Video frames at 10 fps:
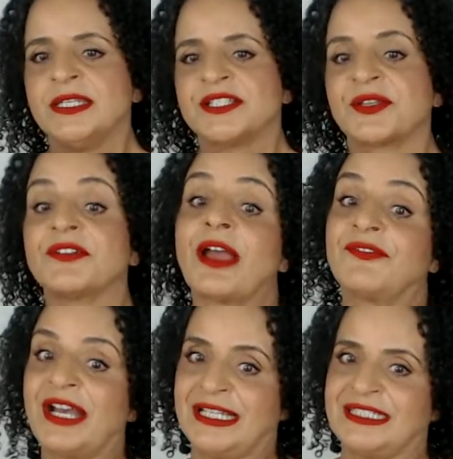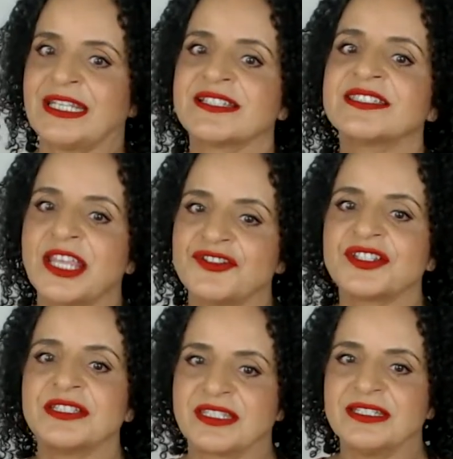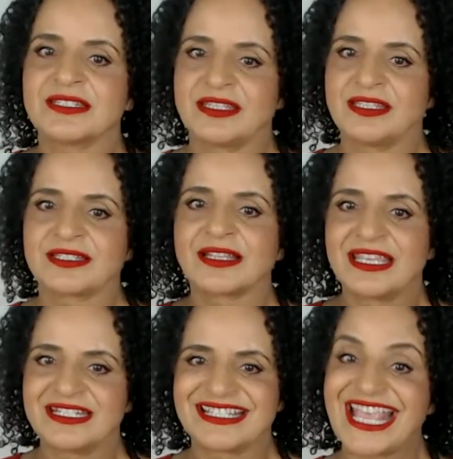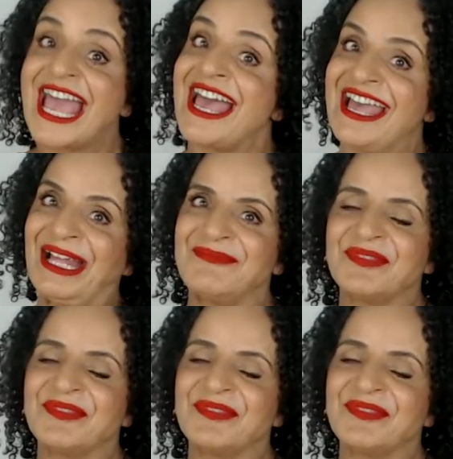So I've added extensions into this lady's hair,